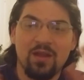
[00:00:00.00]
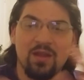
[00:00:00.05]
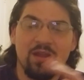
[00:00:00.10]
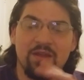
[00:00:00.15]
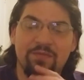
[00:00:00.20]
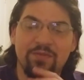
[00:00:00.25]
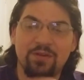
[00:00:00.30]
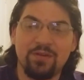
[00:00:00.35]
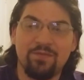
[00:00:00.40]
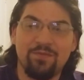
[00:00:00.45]

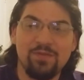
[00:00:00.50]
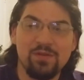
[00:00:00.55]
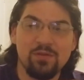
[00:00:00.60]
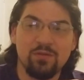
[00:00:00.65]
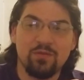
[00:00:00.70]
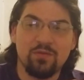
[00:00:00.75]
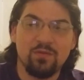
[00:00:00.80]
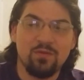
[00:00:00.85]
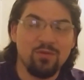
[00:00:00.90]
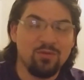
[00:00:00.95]
If you could
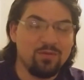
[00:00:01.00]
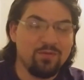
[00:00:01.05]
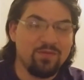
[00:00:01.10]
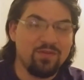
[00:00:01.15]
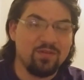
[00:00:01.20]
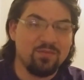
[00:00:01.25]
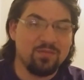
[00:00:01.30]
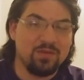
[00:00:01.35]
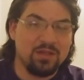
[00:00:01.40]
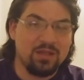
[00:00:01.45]
fuse 2 of
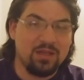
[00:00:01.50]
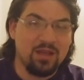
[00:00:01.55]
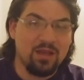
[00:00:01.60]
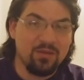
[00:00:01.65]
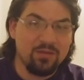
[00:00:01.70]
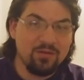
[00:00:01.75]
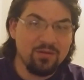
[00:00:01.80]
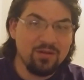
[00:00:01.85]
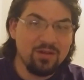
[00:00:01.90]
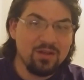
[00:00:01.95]
them
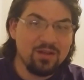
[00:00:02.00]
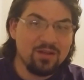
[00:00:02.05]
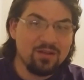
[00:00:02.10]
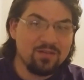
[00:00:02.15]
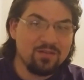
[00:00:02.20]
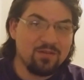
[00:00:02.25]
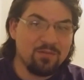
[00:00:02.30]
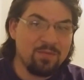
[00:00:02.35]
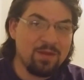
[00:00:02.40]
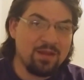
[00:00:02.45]
together
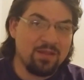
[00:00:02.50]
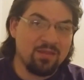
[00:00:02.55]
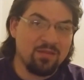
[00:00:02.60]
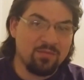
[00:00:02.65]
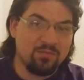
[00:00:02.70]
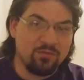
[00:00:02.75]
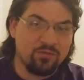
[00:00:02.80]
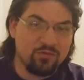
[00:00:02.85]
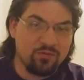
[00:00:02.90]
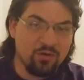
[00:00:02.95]
to make
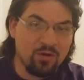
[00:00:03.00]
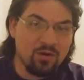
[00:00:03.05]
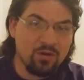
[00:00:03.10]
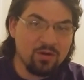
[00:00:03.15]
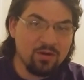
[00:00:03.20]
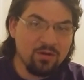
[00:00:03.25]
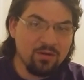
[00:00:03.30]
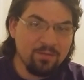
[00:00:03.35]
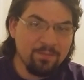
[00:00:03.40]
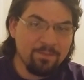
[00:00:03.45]
them
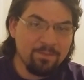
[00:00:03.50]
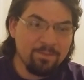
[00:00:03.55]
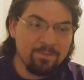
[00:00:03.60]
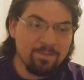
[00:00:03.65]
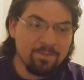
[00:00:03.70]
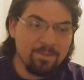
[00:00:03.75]
stronger,